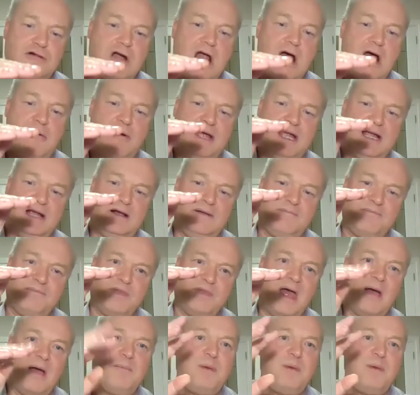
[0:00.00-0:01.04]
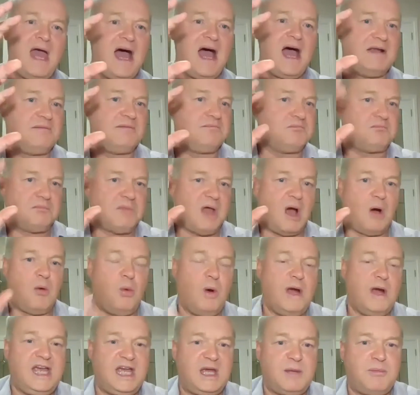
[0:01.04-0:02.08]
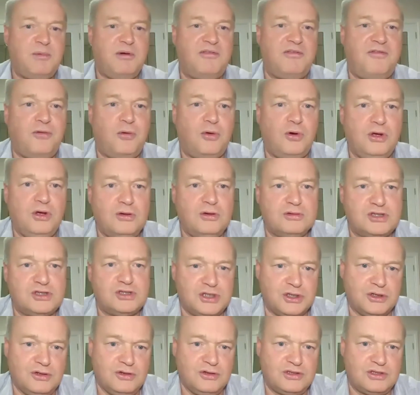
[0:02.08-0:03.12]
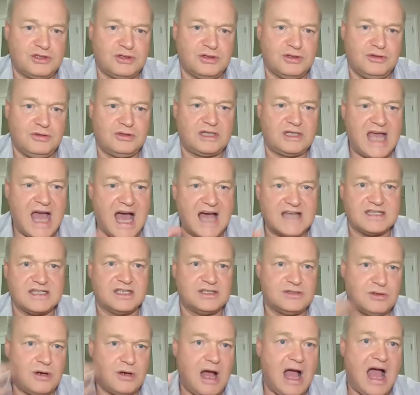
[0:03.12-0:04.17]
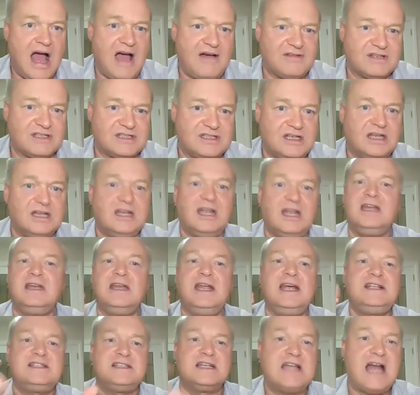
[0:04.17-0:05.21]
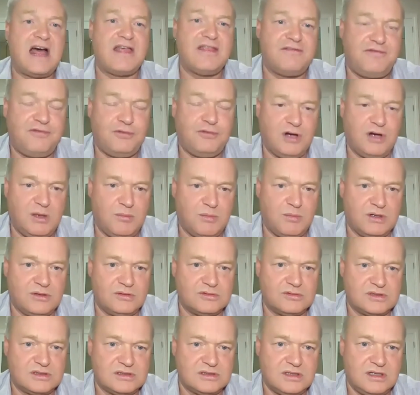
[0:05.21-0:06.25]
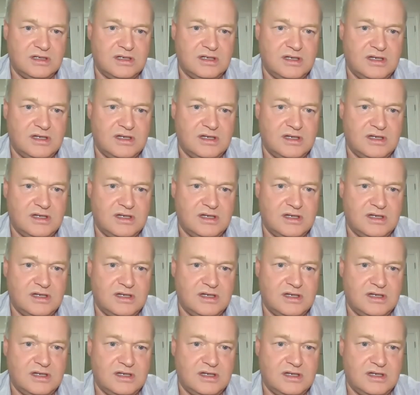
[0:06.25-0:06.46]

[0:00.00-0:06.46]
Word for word: growing, about a week before you're due to cut it or harvest it, it needs another 40 mils.